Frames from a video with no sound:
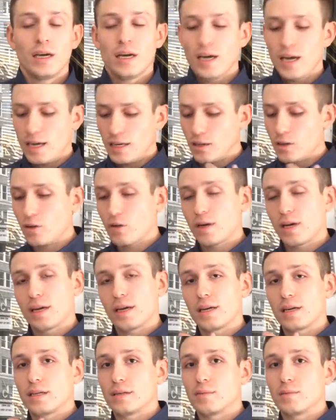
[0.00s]
and go
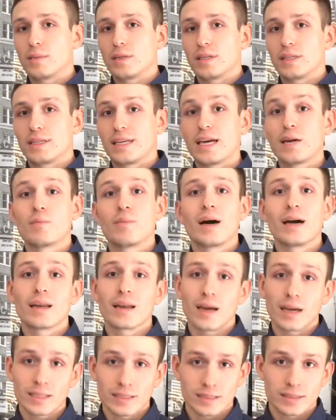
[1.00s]
ahead and get my
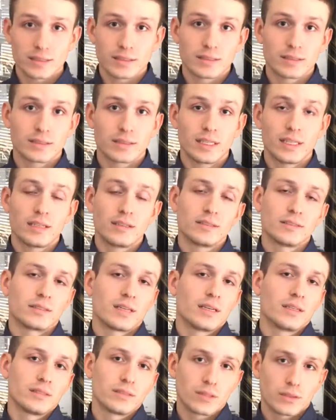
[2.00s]
license here in
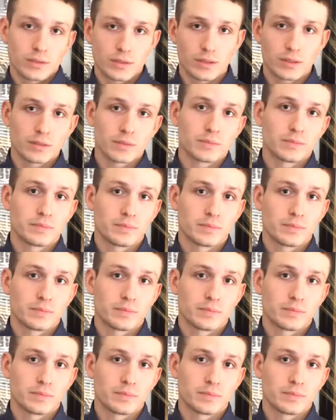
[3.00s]
San Antonio.